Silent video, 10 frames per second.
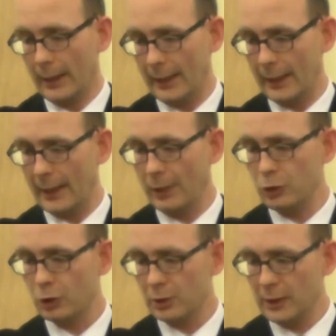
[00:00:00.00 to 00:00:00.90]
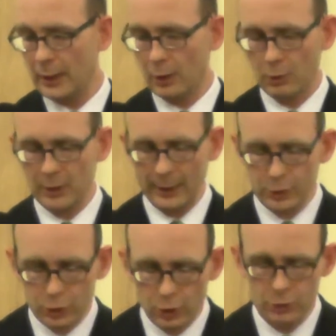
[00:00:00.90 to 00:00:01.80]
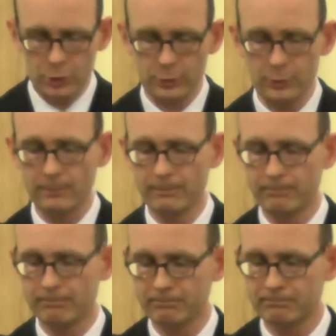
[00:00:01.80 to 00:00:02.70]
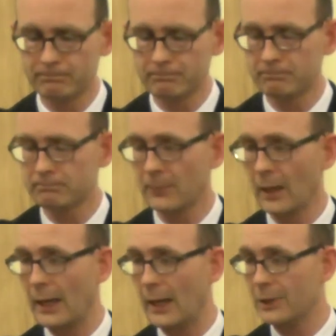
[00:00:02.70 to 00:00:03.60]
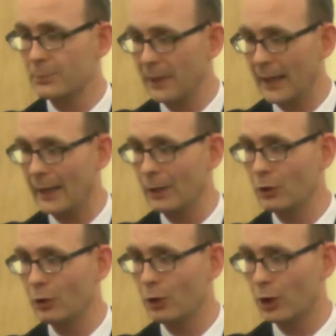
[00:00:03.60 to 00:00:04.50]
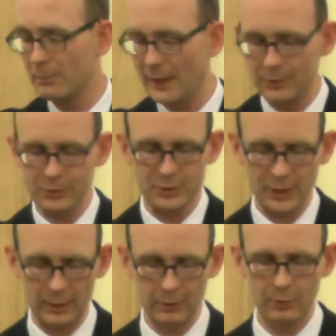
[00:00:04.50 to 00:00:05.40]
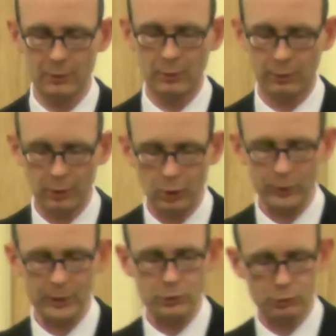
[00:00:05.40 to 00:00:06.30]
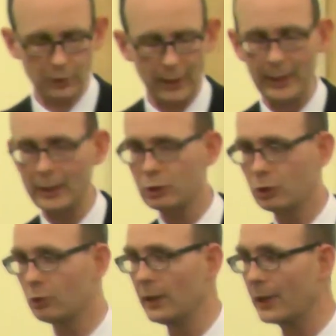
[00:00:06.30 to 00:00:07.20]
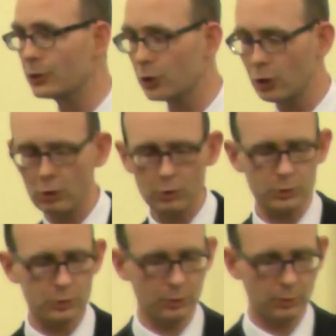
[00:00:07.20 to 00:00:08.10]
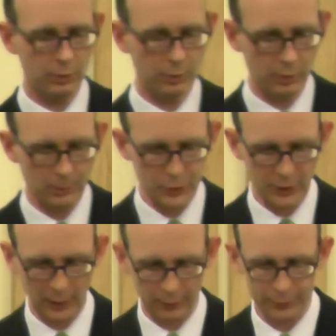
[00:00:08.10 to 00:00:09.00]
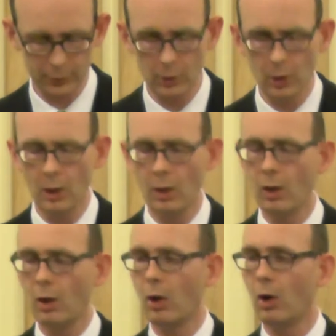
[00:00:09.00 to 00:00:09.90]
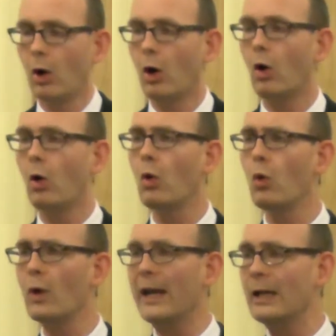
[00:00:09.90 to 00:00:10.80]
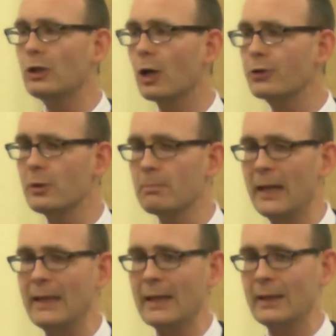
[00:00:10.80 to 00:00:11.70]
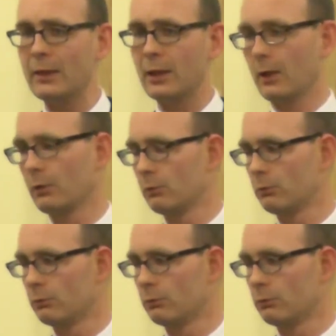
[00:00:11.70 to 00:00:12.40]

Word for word: And you can hear the excuses, as men who commit sin always try to excuse themselves. Oh, it doesn't mean anything.